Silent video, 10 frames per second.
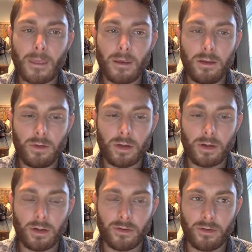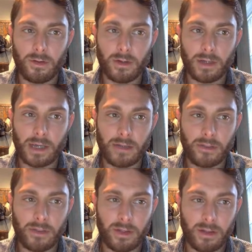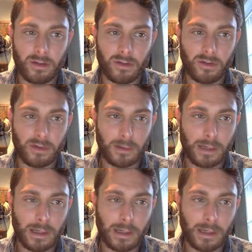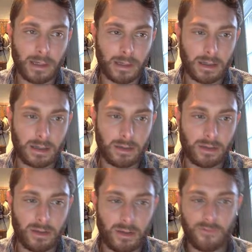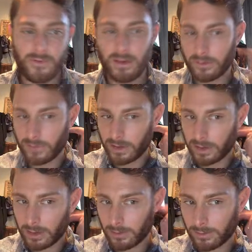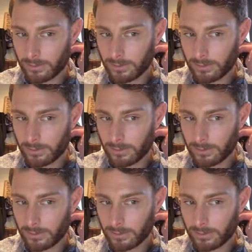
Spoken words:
You can also look at things like, let's see, fees and fundings.